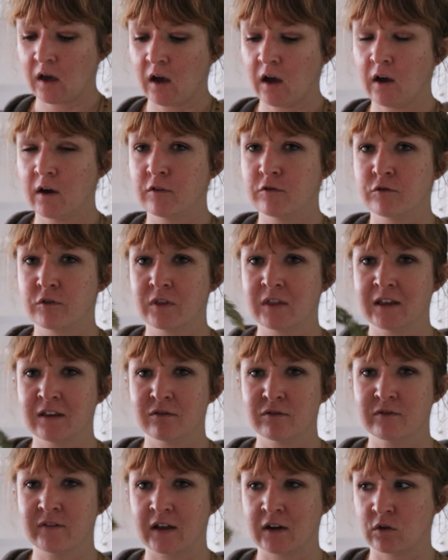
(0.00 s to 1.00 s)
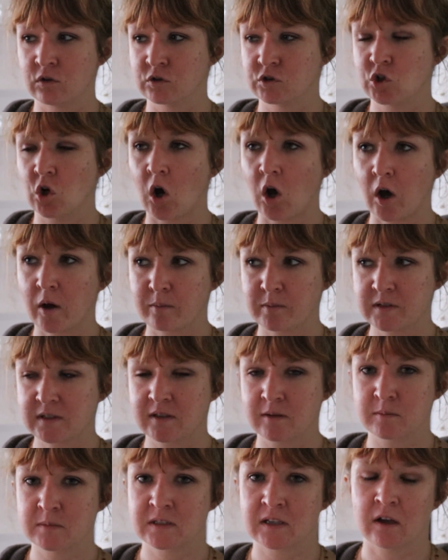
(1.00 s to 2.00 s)
of the fennel tops
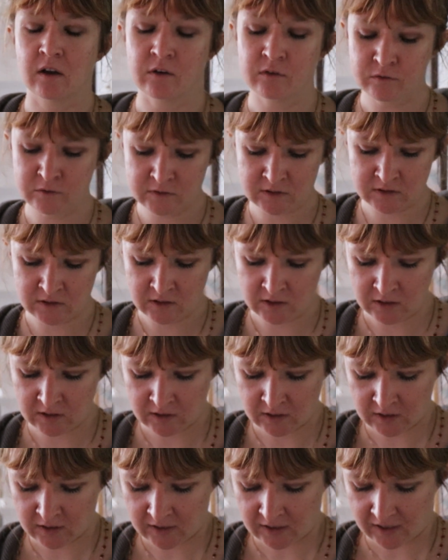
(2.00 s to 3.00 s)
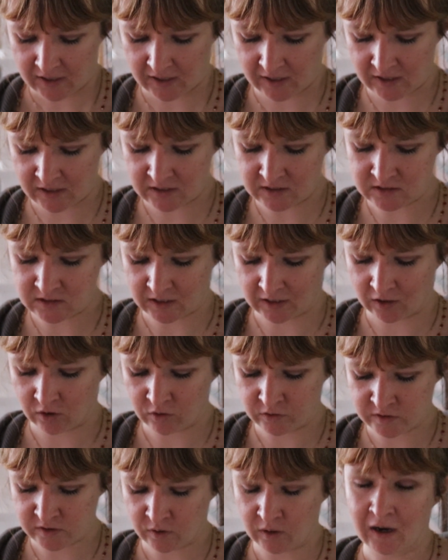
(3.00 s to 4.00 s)
themselves. And I
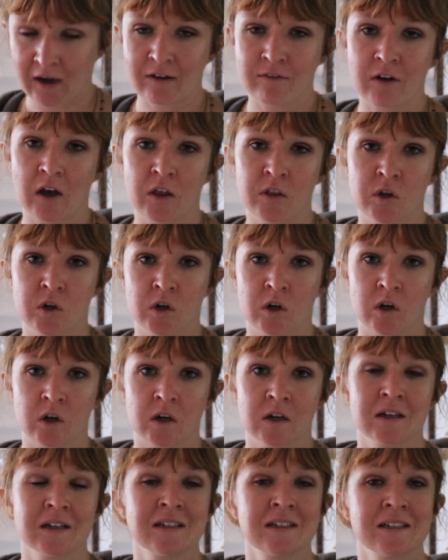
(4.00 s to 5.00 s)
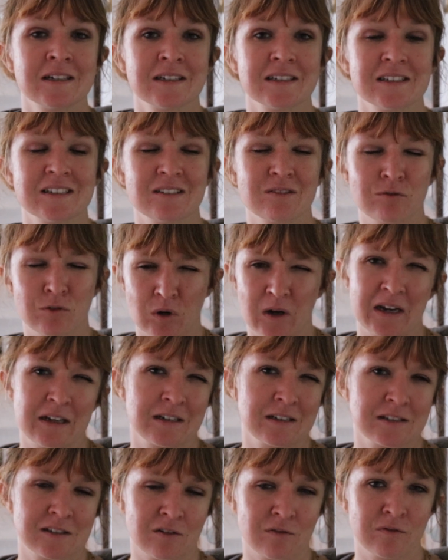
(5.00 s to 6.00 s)
also have other
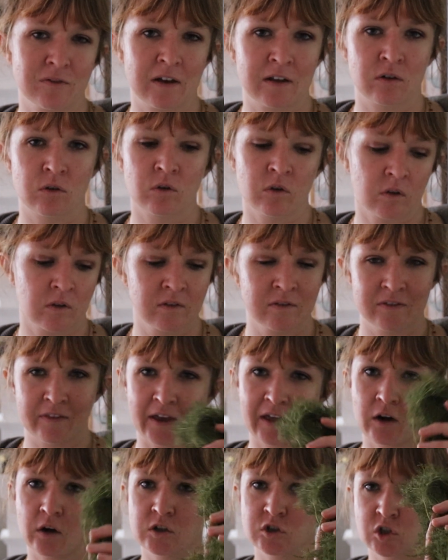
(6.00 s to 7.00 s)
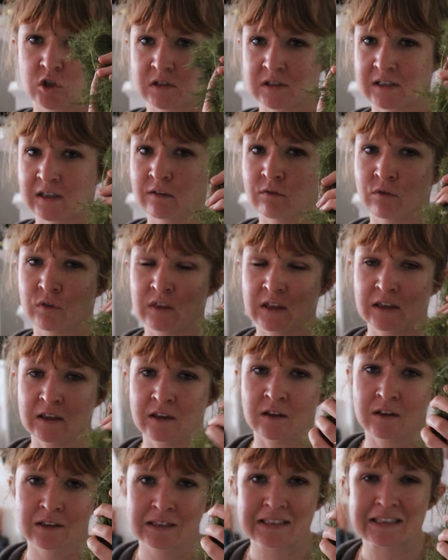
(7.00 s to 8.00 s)
varieties of fennel that just give
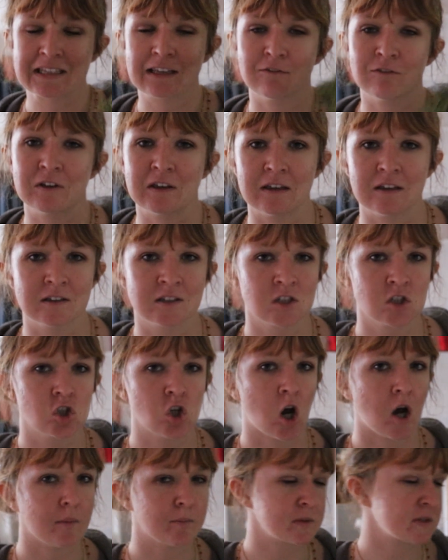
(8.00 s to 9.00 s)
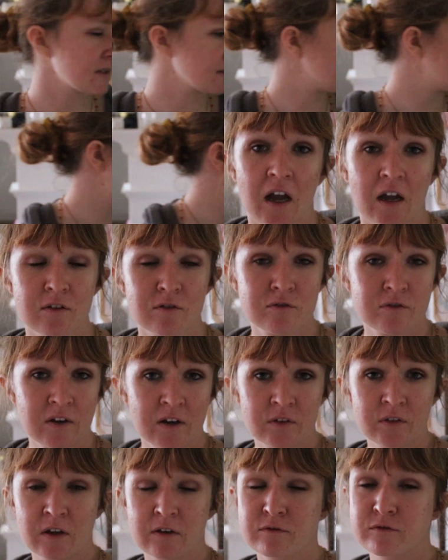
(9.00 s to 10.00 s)
the leafy tops. I've
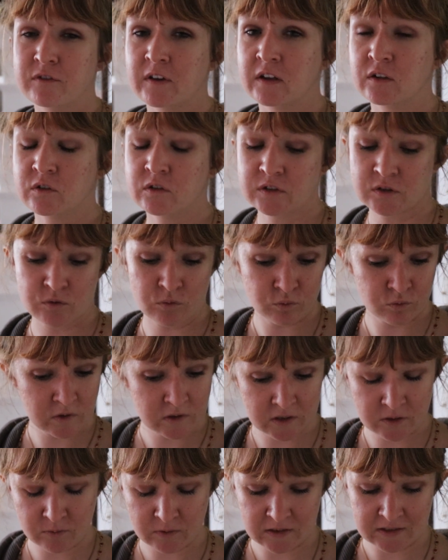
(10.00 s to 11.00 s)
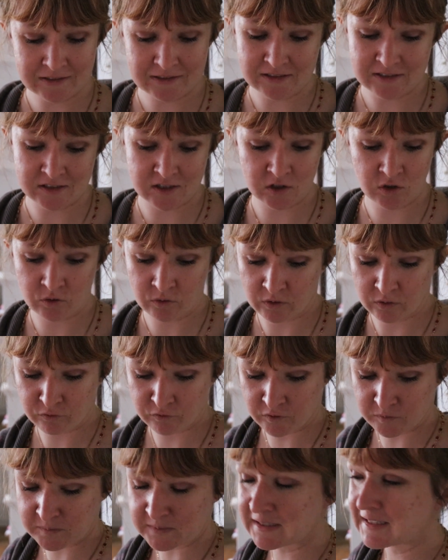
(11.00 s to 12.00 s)
found that fennel is really, really easy to grow
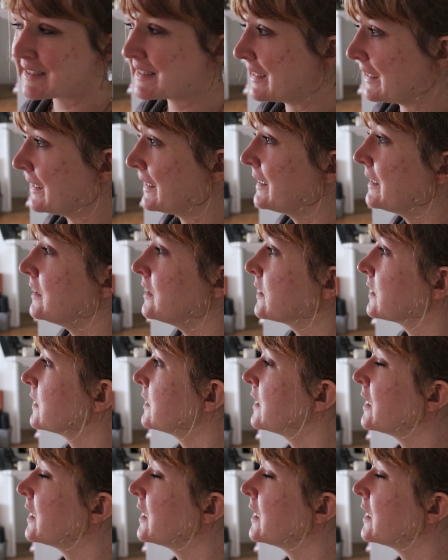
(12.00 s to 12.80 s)
from seed.